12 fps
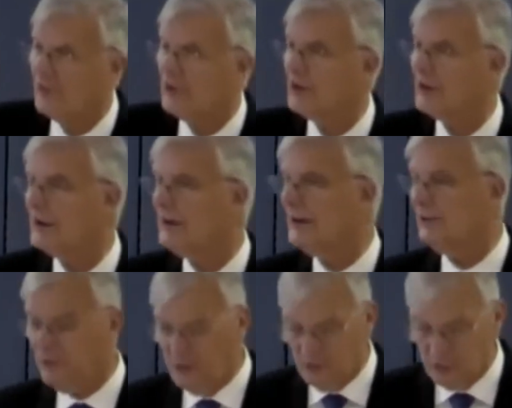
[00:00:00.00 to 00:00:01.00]
19th
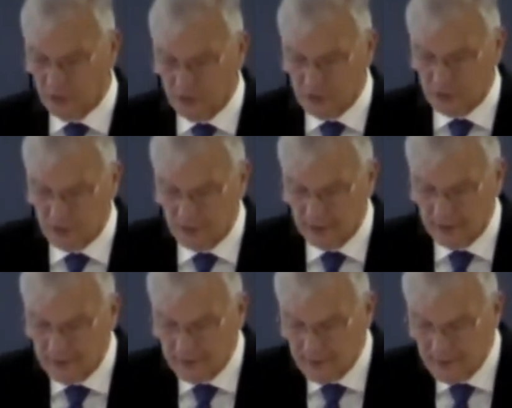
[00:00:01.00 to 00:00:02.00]
century,
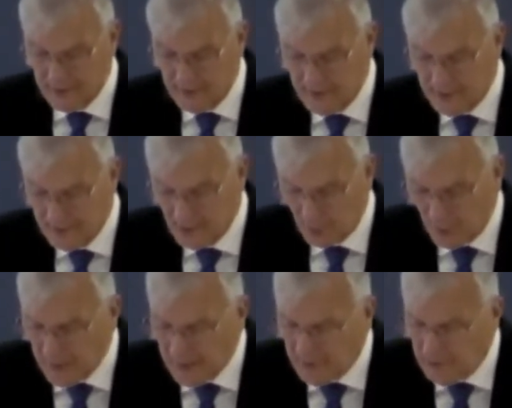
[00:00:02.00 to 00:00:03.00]

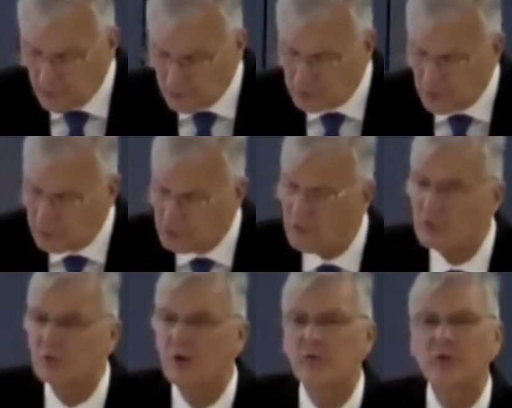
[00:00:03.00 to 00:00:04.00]
weighed the scriptures on
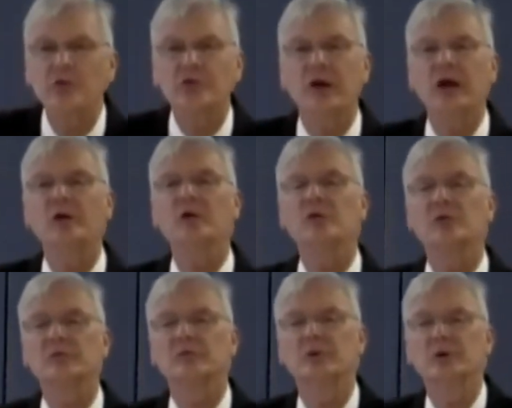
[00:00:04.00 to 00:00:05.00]
the scales of
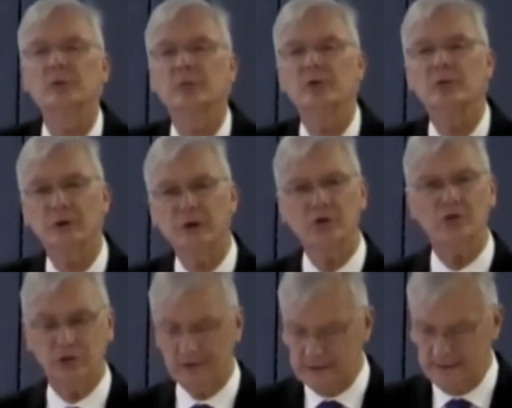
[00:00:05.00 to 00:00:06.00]
human
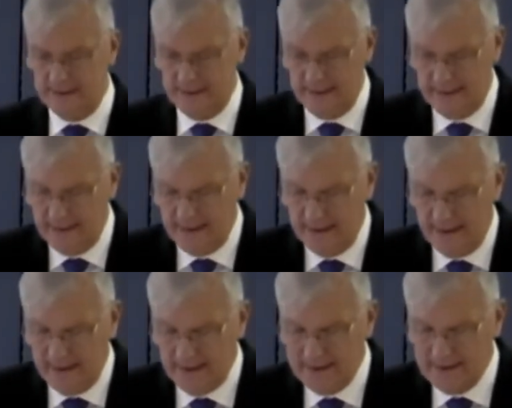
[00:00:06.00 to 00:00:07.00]
reason,
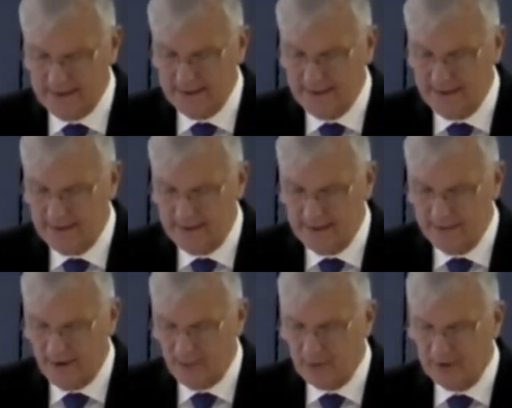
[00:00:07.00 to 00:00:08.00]
and they
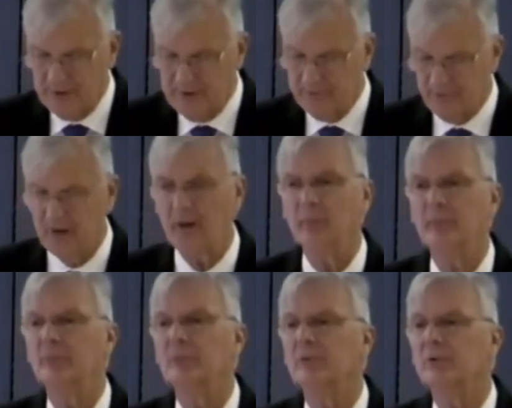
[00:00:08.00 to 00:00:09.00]
believed them
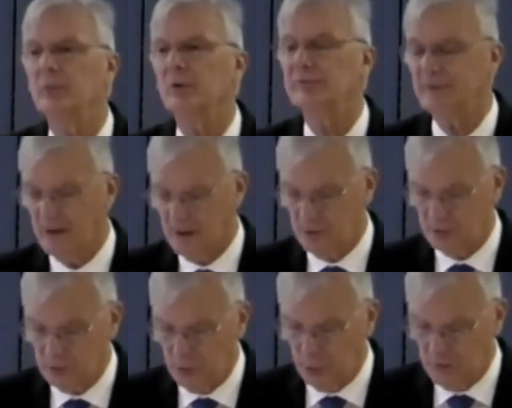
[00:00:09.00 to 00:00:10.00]
to be found
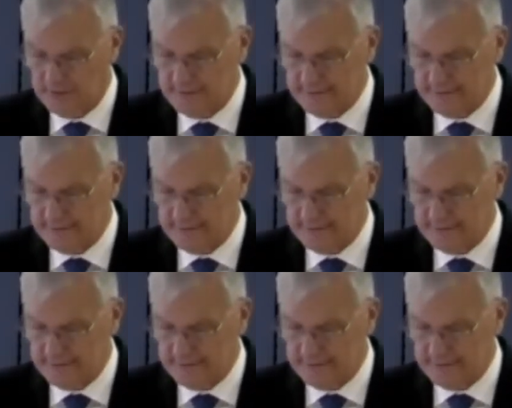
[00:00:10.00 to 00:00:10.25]
wanting.